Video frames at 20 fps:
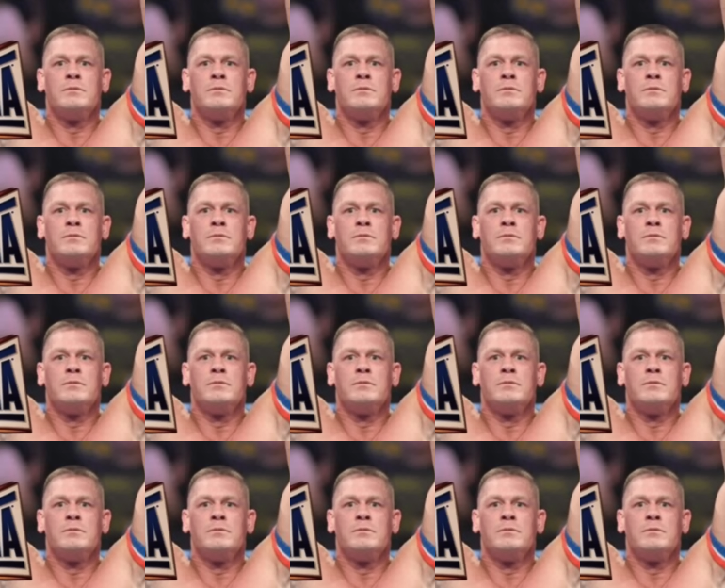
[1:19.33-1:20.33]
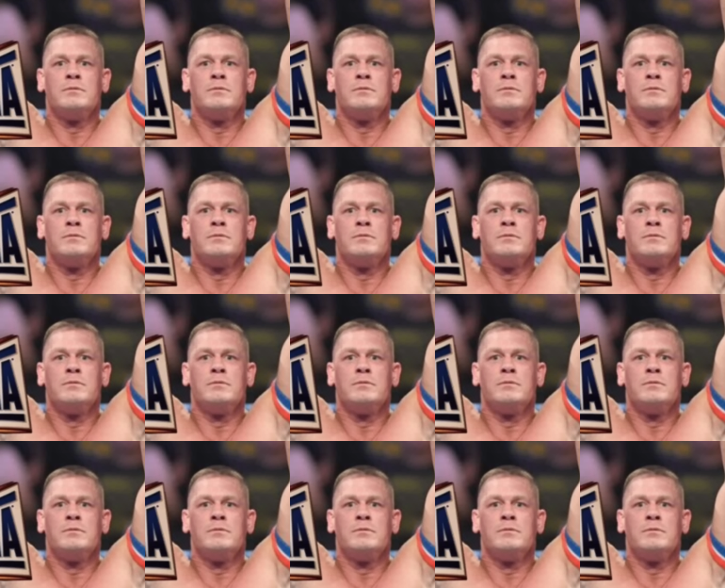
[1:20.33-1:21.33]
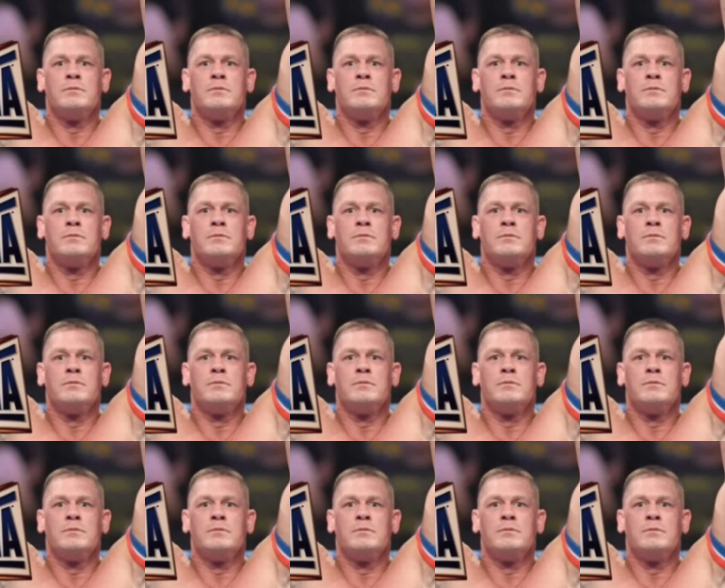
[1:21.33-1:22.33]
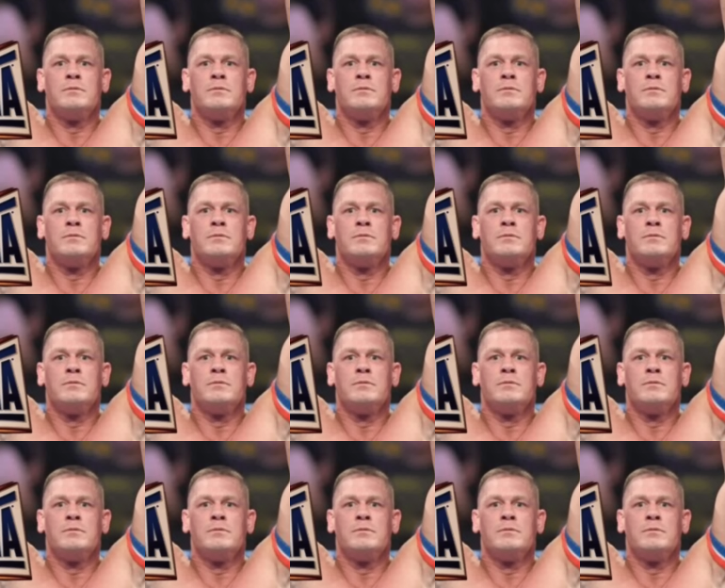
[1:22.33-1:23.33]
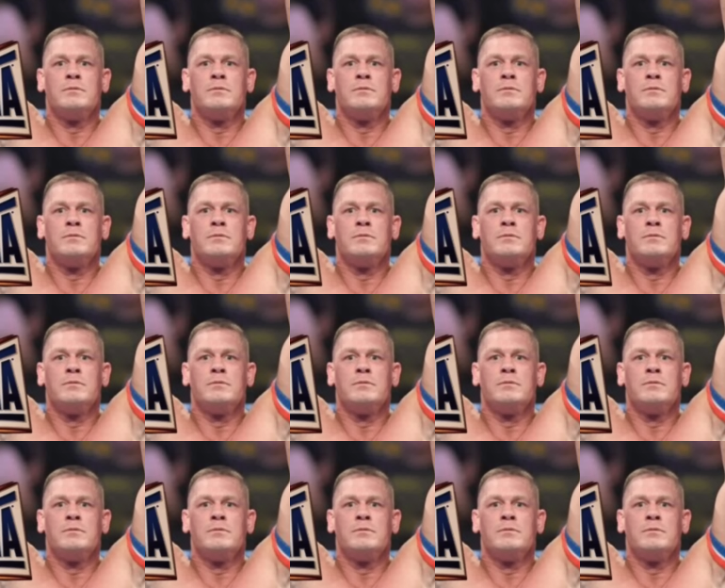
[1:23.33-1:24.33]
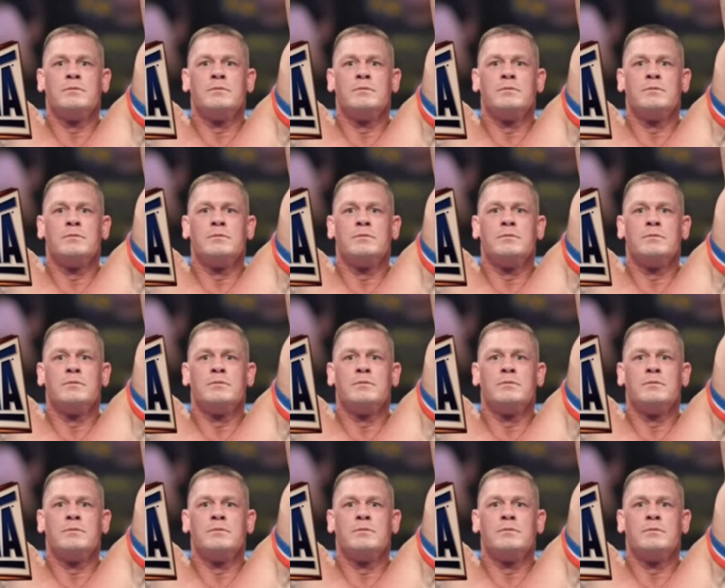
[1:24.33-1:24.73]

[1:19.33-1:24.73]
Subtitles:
This is a still picture; no speech is visible.